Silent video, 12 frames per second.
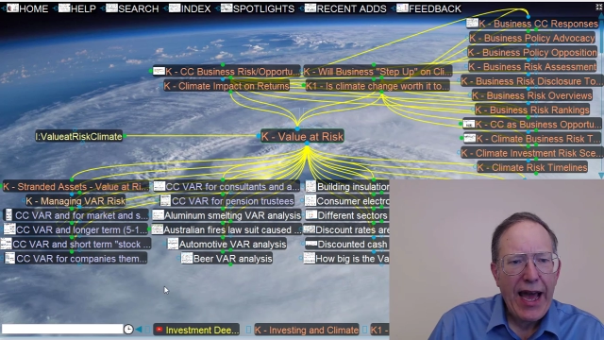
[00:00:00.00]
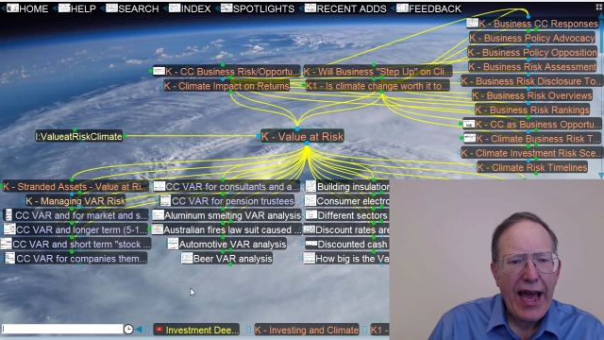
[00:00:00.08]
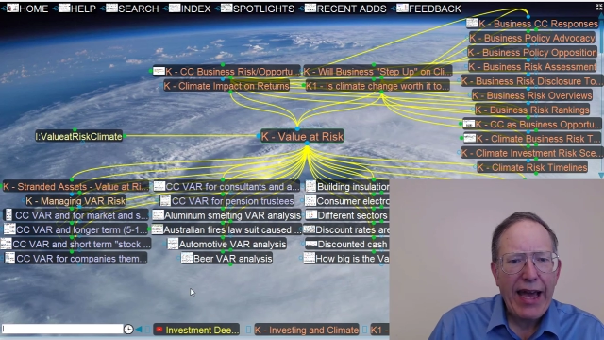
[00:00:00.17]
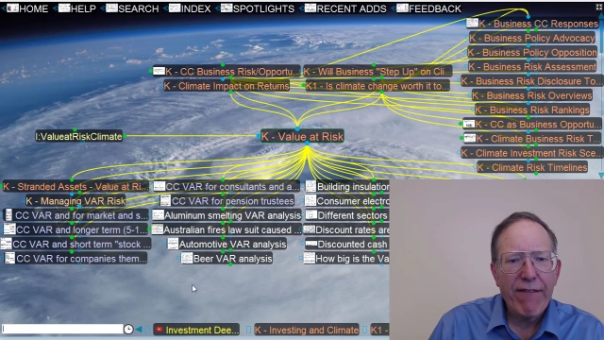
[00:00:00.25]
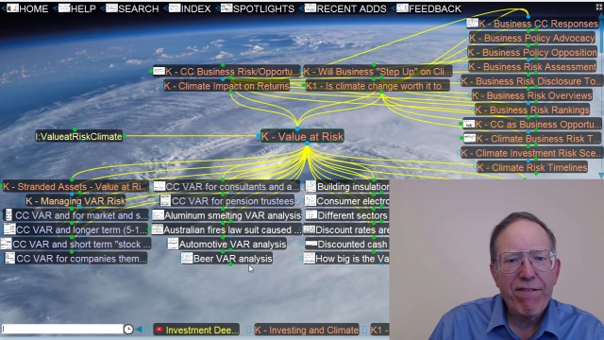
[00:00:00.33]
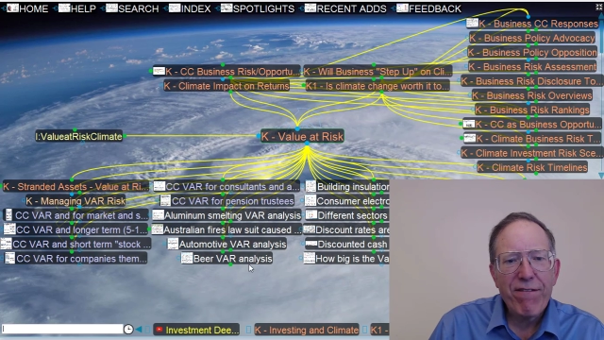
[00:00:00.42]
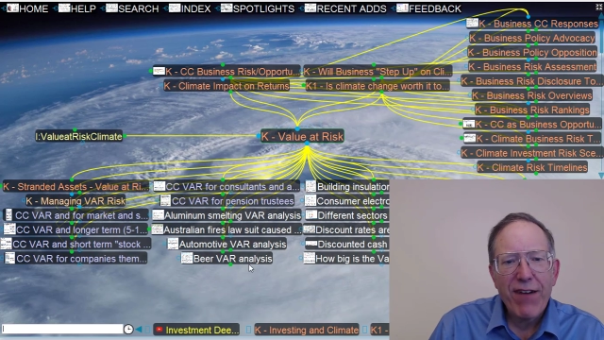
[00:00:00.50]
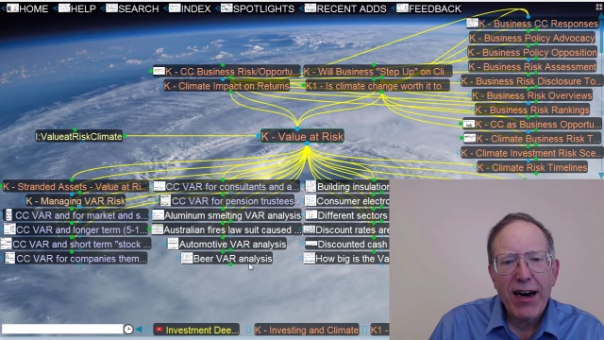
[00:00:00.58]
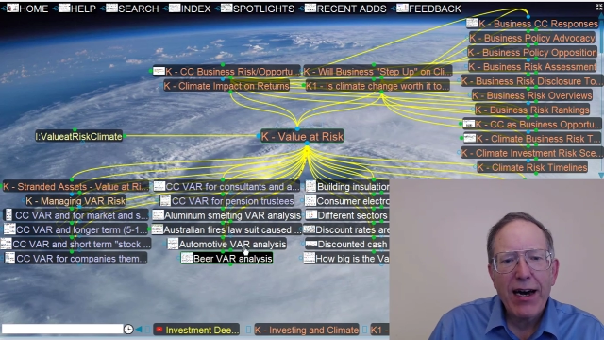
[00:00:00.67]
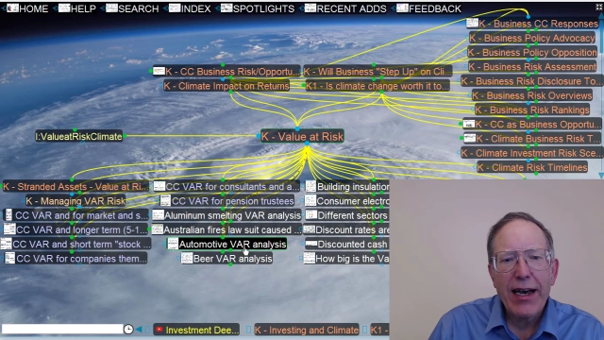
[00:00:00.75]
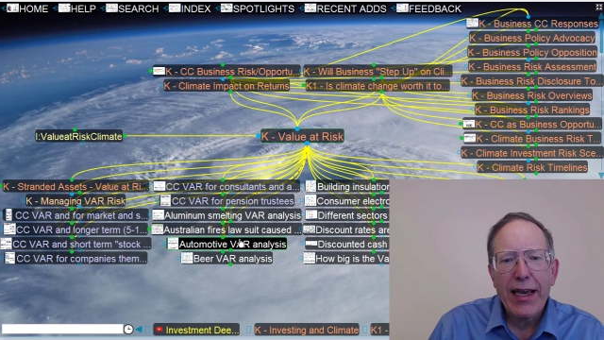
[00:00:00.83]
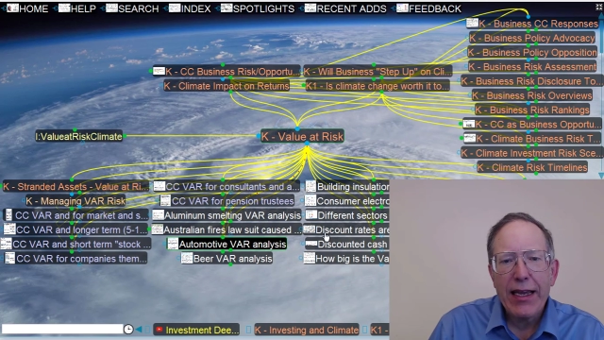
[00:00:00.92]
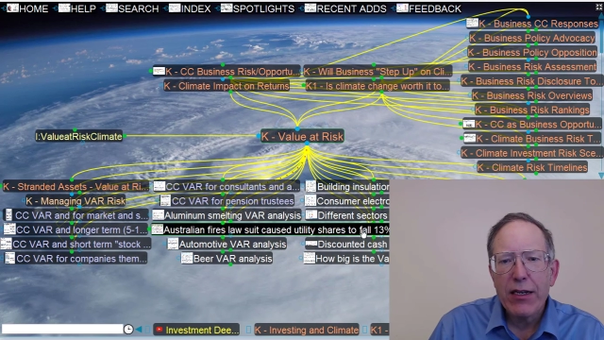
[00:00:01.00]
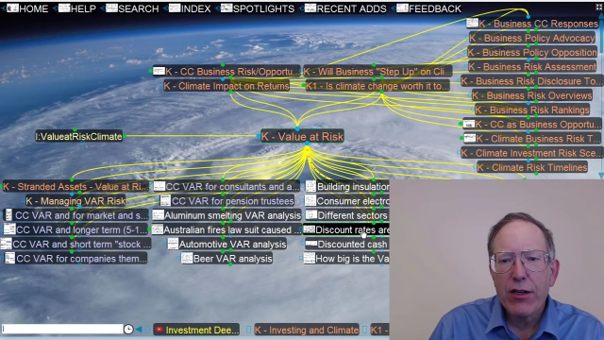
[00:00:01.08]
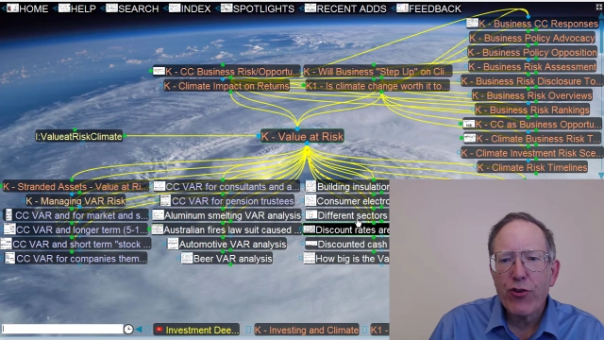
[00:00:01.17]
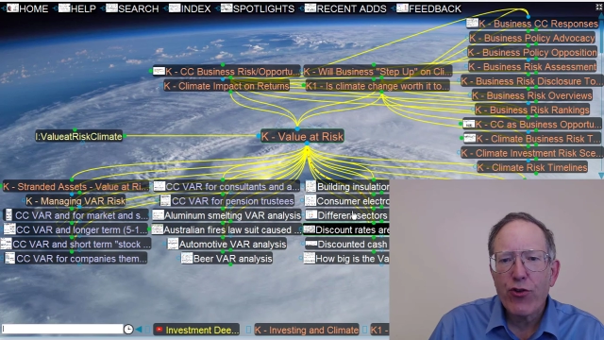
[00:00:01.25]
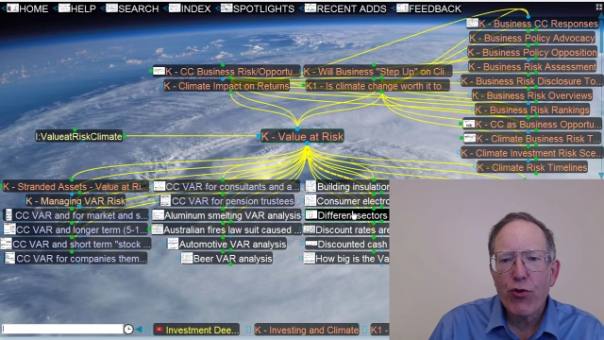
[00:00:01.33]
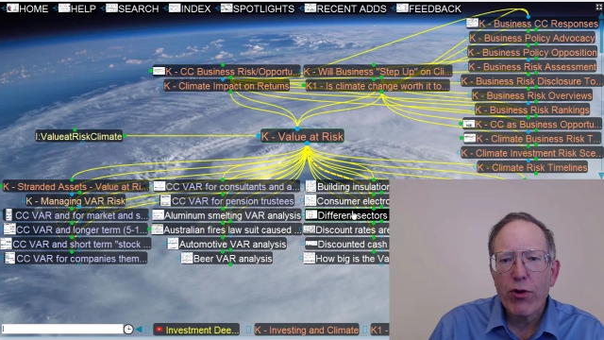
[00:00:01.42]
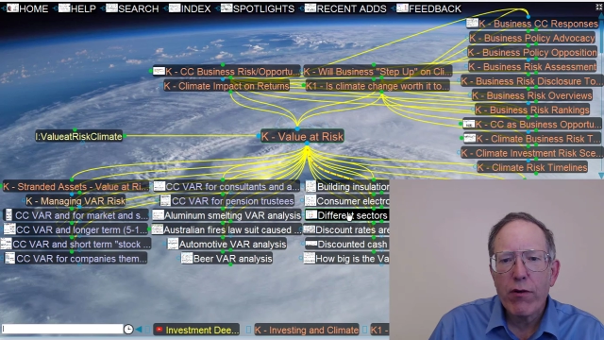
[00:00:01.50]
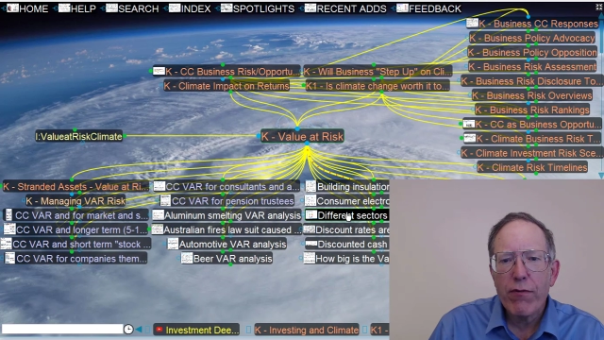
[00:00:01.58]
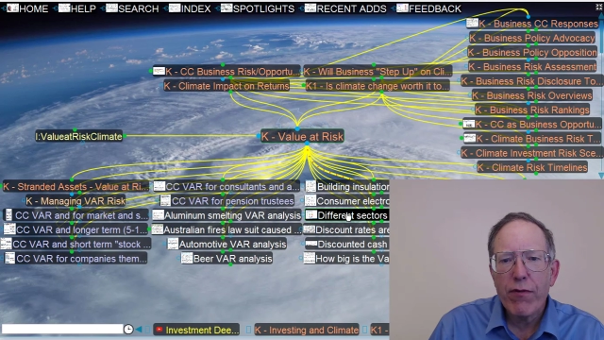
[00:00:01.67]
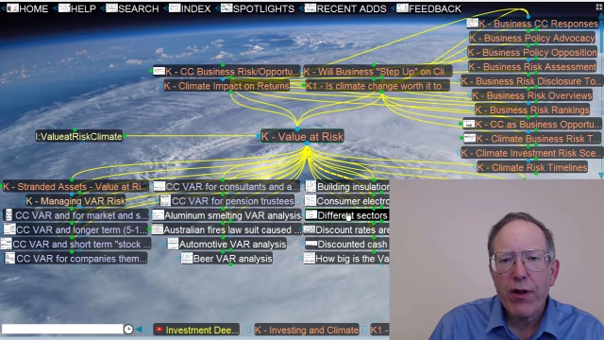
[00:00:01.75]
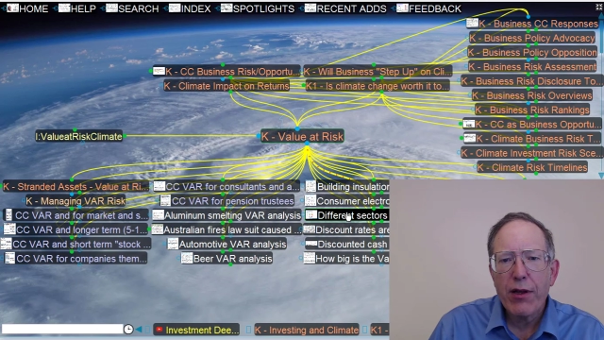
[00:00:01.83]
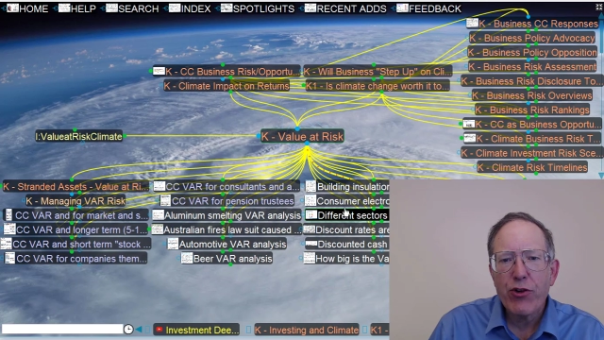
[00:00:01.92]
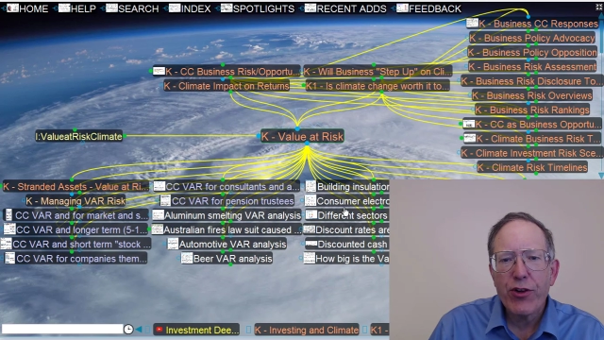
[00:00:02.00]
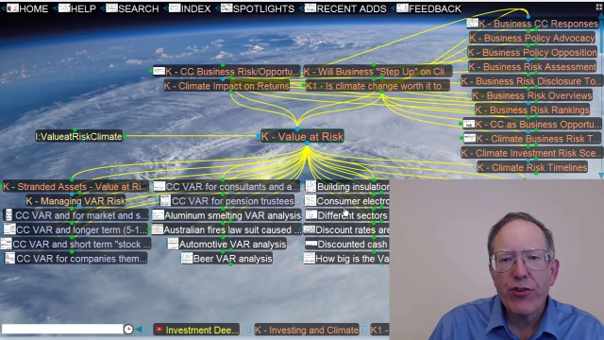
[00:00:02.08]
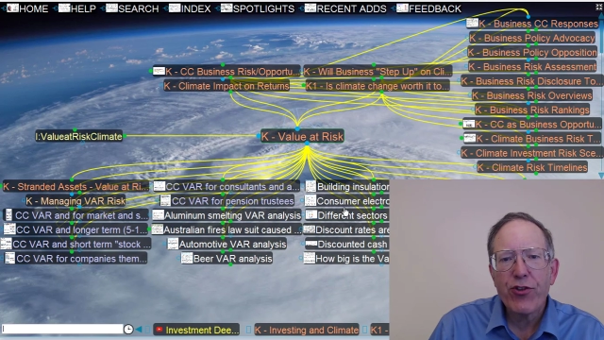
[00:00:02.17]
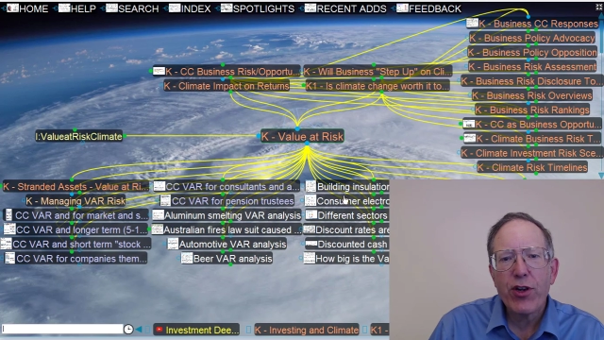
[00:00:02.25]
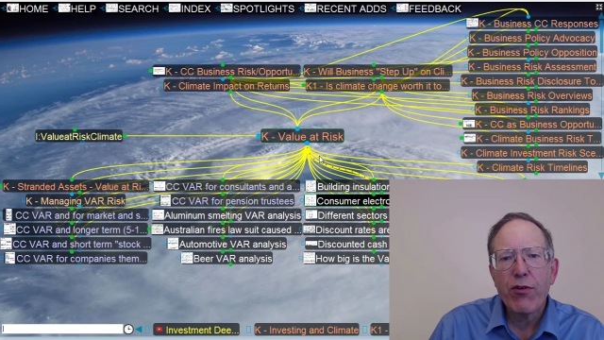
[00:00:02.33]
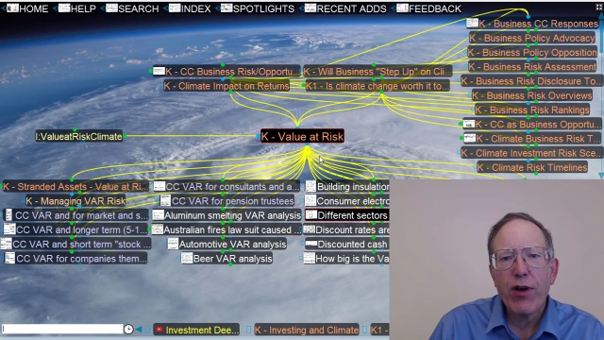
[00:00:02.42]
and find sort of just